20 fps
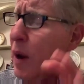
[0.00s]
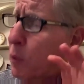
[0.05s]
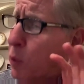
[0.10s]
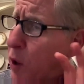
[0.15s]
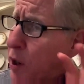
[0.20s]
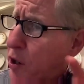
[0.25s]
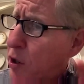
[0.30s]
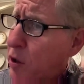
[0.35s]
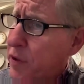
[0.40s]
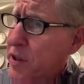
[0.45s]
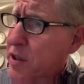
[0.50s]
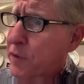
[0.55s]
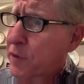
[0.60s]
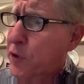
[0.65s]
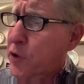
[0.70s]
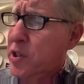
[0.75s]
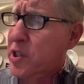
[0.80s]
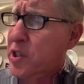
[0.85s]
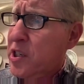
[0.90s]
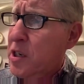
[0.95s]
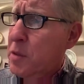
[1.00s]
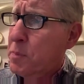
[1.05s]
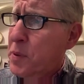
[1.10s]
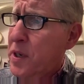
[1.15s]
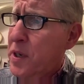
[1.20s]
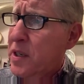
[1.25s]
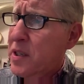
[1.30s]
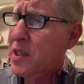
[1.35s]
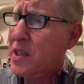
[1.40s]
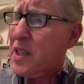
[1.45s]
I want to know the diversity
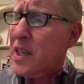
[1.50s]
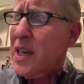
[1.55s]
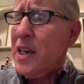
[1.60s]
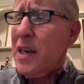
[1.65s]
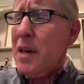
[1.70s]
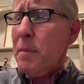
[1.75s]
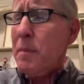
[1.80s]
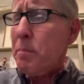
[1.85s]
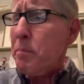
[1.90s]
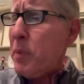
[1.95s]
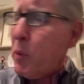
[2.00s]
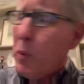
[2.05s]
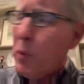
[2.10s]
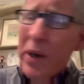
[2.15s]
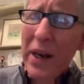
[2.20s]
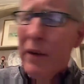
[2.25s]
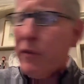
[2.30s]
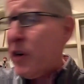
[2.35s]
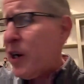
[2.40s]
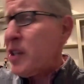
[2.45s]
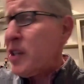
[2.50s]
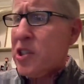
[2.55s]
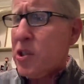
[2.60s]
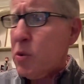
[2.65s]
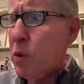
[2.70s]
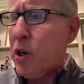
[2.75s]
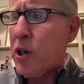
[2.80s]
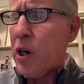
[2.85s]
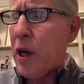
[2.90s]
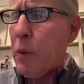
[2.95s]
piece, but whatever else
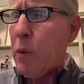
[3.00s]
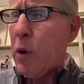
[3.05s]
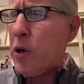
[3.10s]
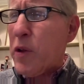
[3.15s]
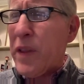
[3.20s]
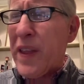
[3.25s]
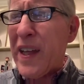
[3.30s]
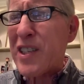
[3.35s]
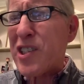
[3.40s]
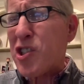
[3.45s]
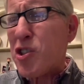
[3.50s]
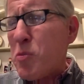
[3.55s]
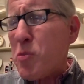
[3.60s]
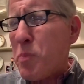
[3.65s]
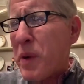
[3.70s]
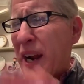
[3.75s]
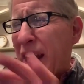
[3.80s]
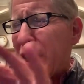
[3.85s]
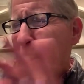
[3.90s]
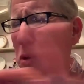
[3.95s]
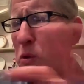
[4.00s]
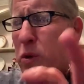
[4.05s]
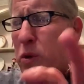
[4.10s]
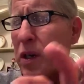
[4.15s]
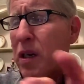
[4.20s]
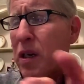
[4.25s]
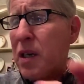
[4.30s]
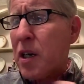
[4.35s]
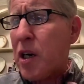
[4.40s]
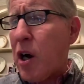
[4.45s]
you want, and I want to know that too, but I don't
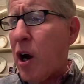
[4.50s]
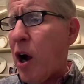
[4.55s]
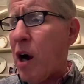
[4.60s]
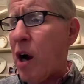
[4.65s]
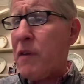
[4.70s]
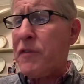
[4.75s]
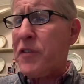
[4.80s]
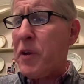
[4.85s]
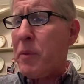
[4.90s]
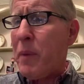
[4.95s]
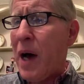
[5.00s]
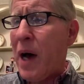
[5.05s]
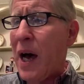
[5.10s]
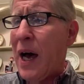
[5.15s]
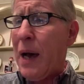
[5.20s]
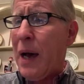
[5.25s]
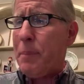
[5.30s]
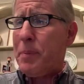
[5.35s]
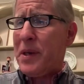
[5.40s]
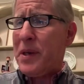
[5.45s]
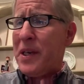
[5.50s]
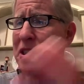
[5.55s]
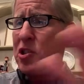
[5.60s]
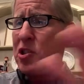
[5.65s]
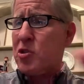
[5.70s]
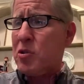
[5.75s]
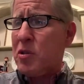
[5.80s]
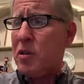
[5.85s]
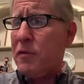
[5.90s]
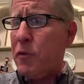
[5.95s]
carve them up.
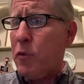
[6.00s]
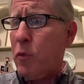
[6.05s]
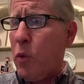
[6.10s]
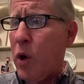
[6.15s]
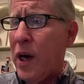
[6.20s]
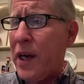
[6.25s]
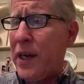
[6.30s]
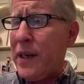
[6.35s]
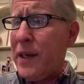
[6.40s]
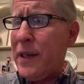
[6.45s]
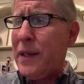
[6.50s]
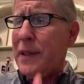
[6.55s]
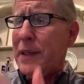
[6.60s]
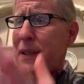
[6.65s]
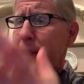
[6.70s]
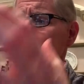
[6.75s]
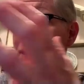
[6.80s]
It's sort of one,